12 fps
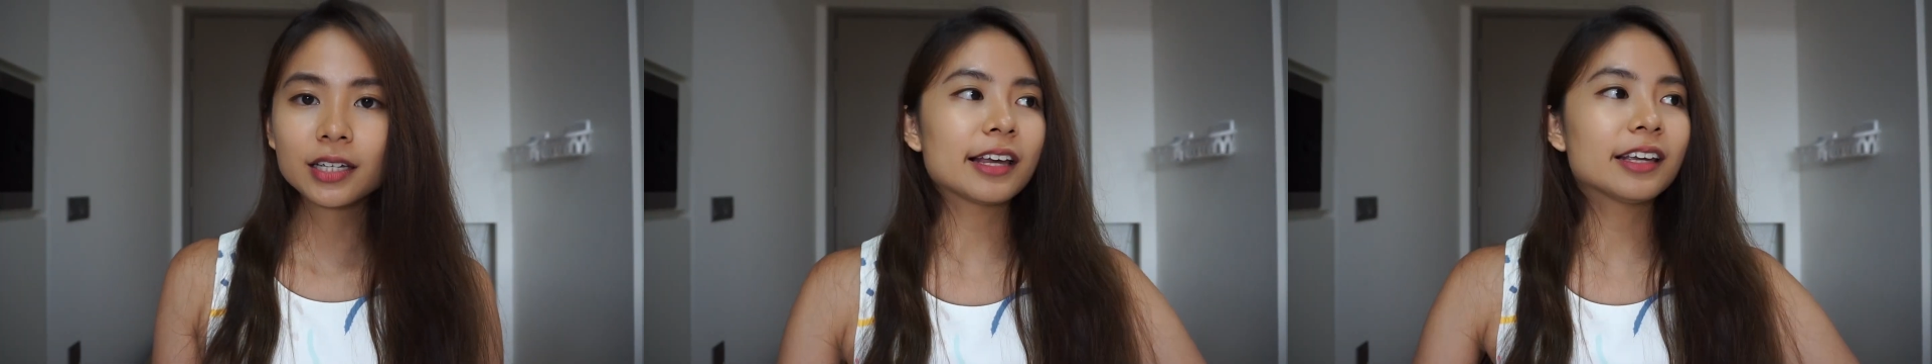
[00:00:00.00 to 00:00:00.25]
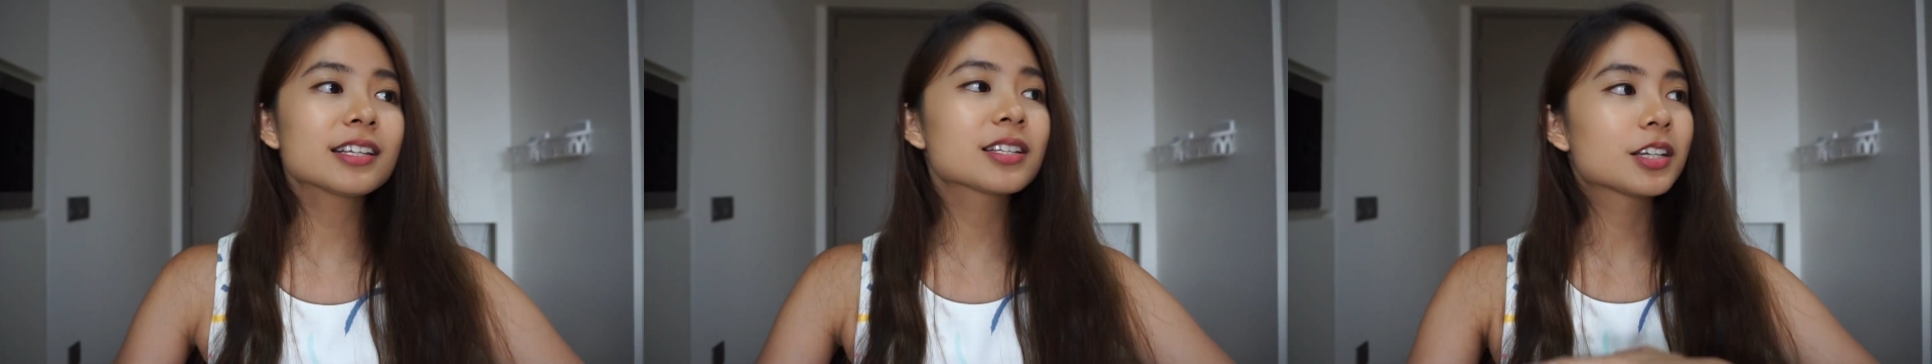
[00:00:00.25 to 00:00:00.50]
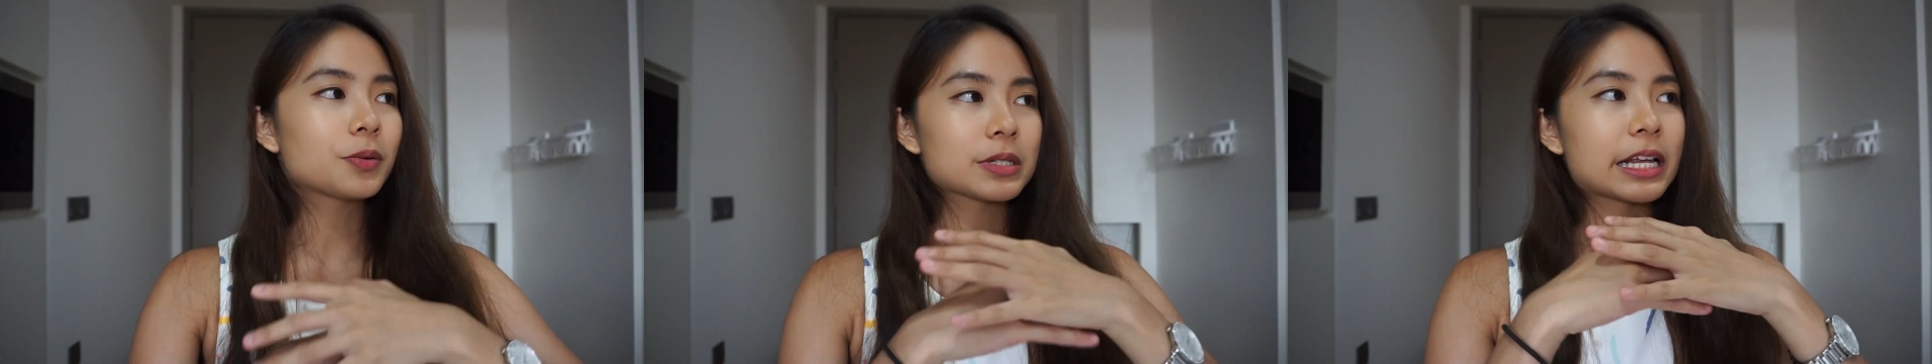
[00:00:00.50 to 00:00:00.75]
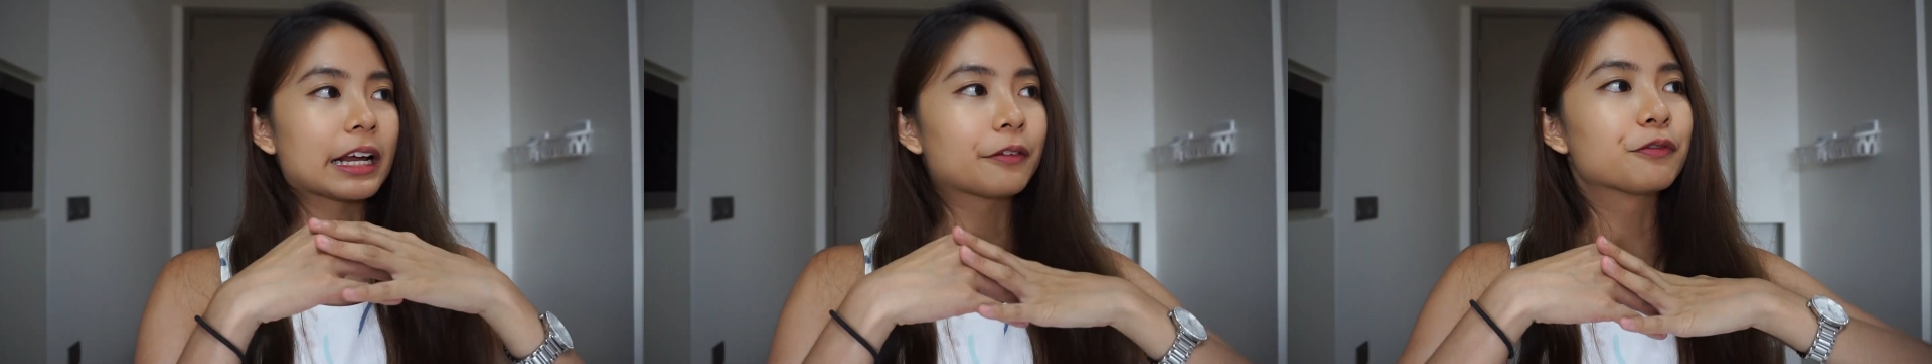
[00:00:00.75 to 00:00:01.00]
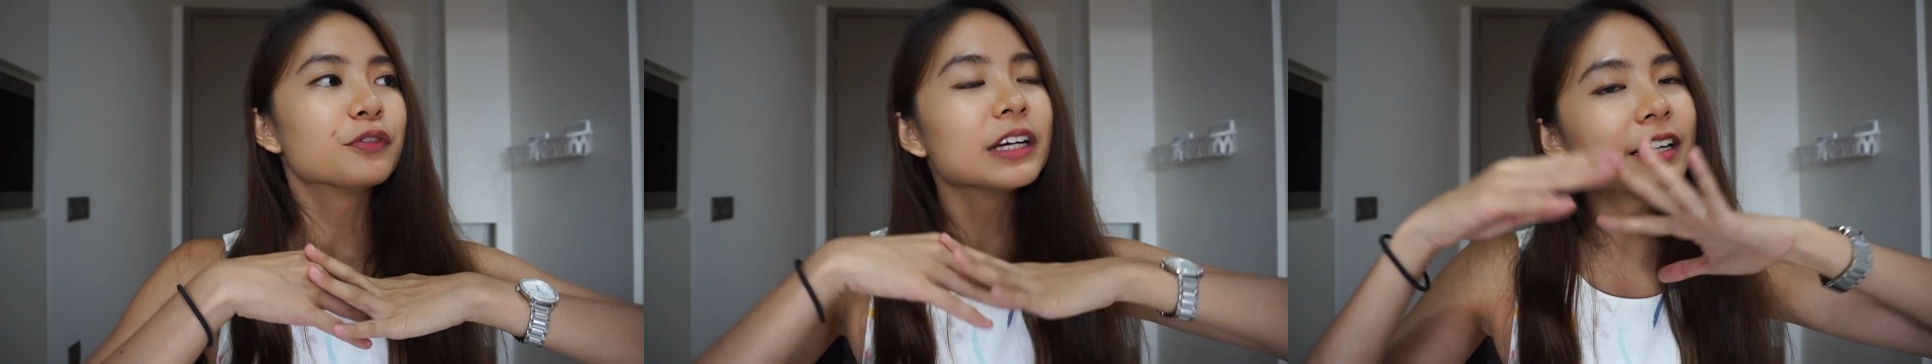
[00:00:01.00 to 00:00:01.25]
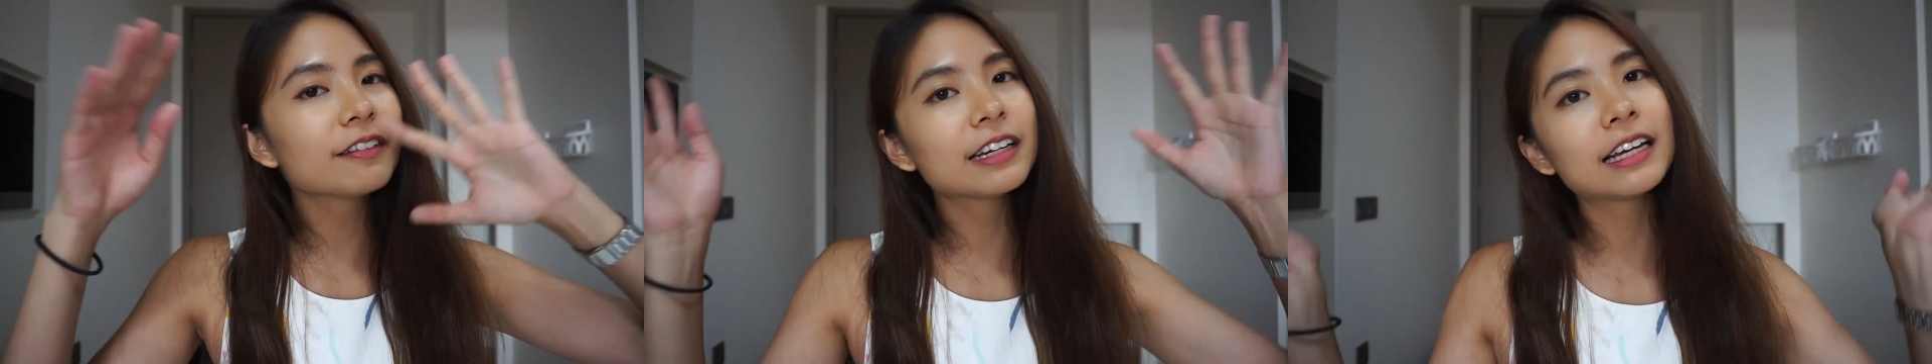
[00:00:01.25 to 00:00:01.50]
Like yesterday was like a
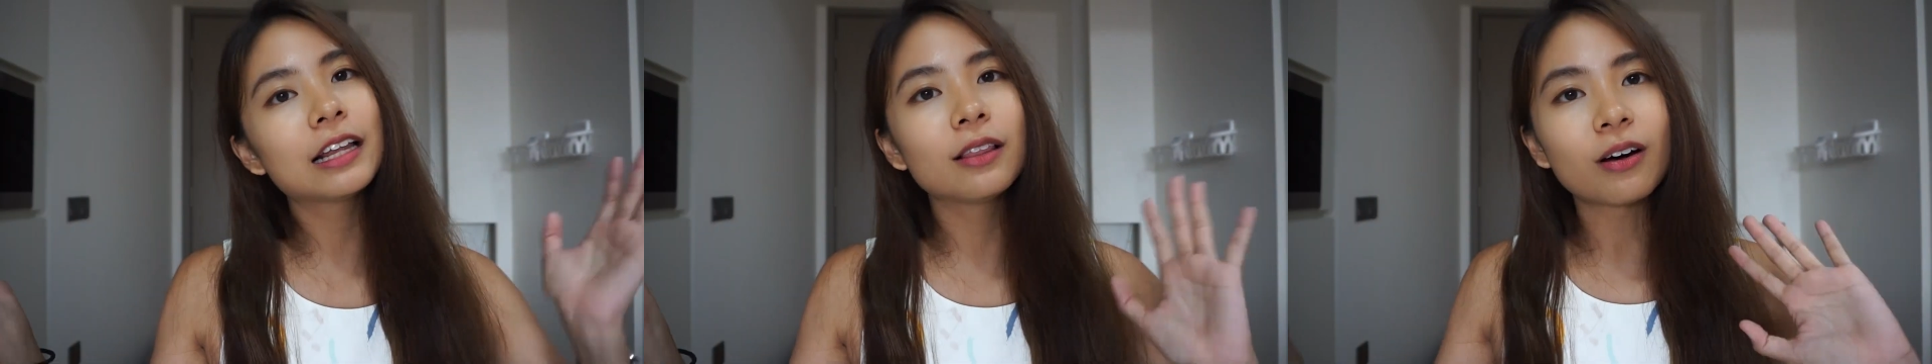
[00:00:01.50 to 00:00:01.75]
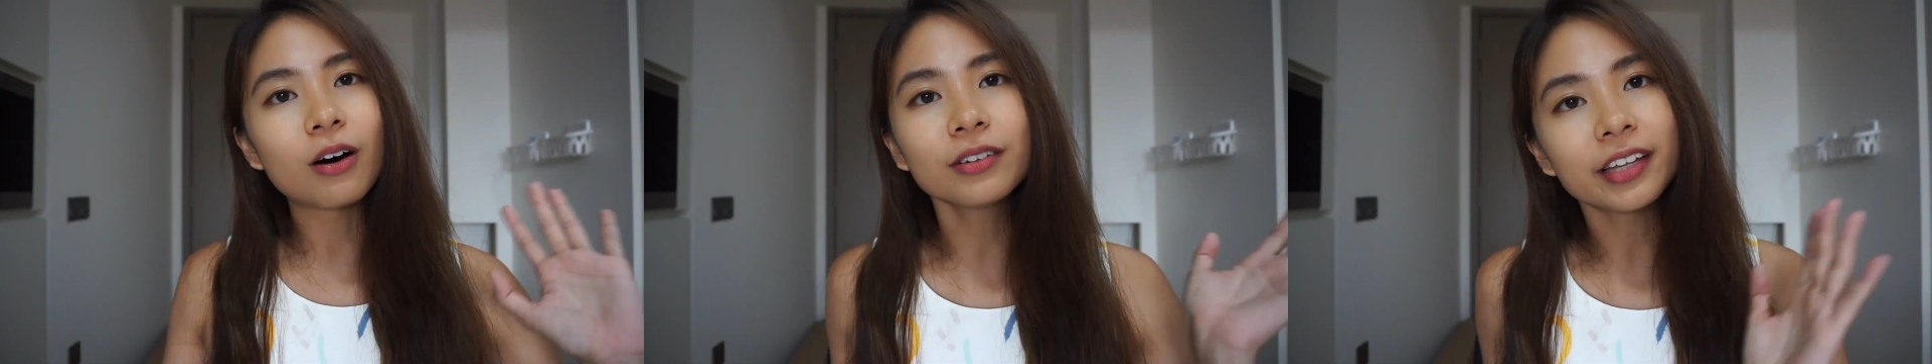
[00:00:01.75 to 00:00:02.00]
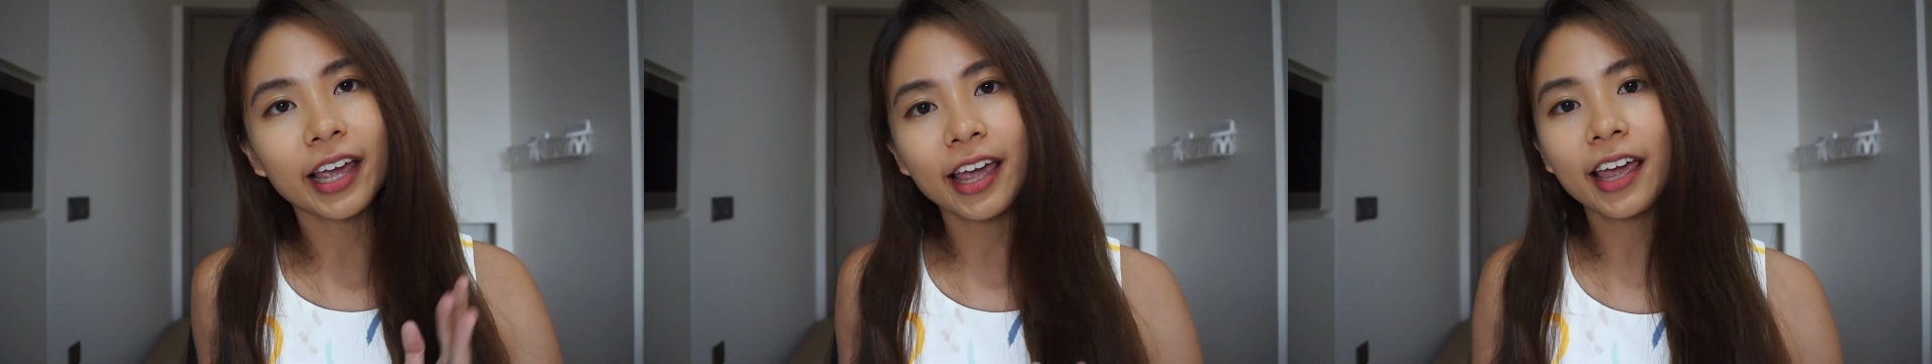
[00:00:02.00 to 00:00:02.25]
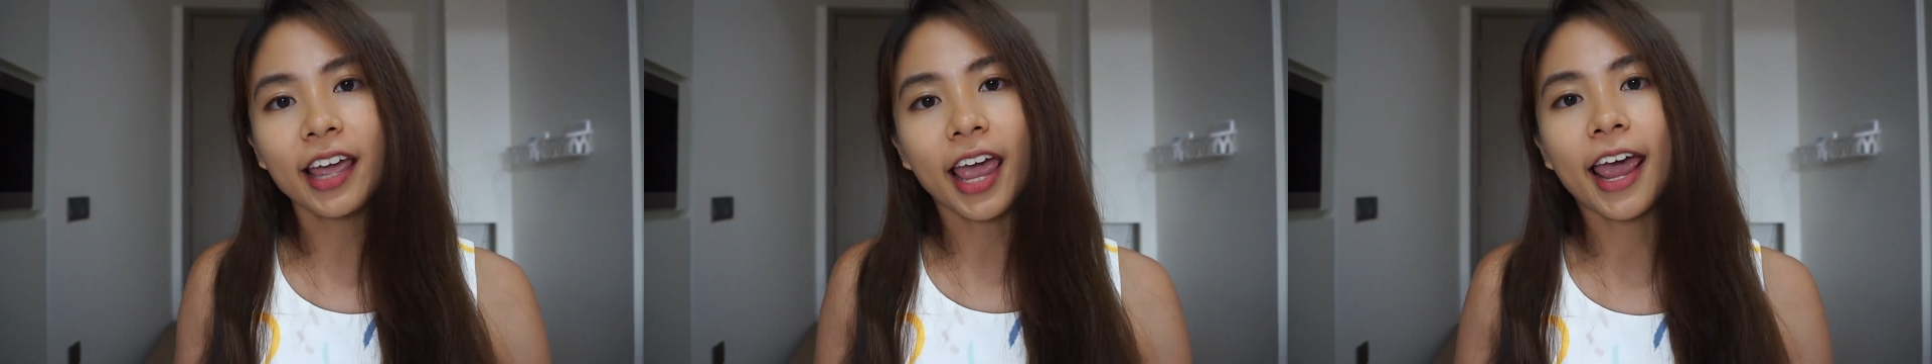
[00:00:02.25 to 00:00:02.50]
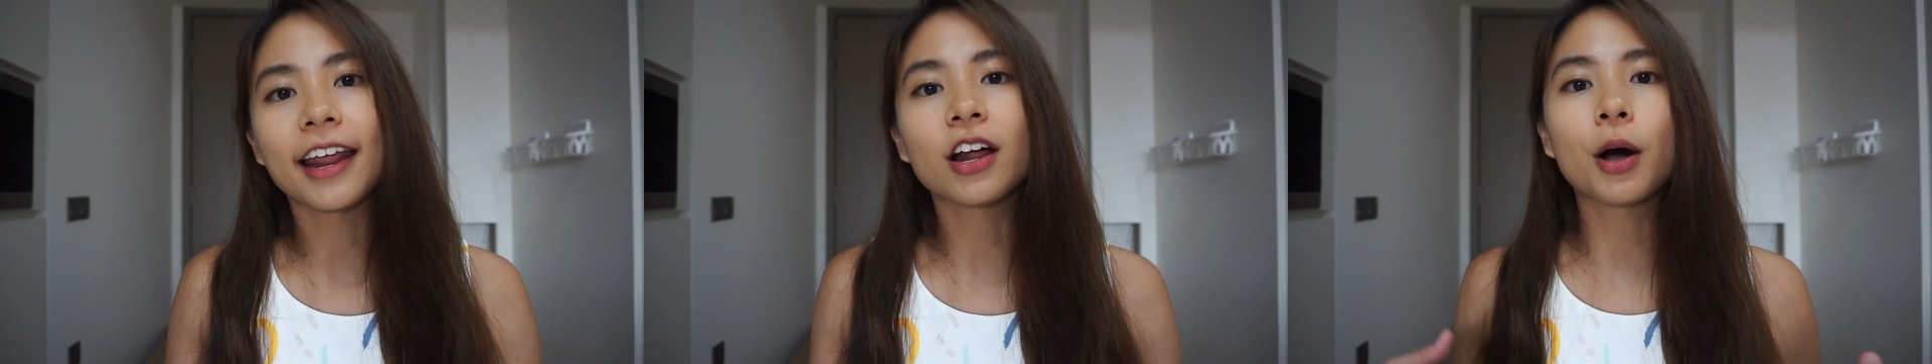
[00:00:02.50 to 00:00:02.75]
really really long day and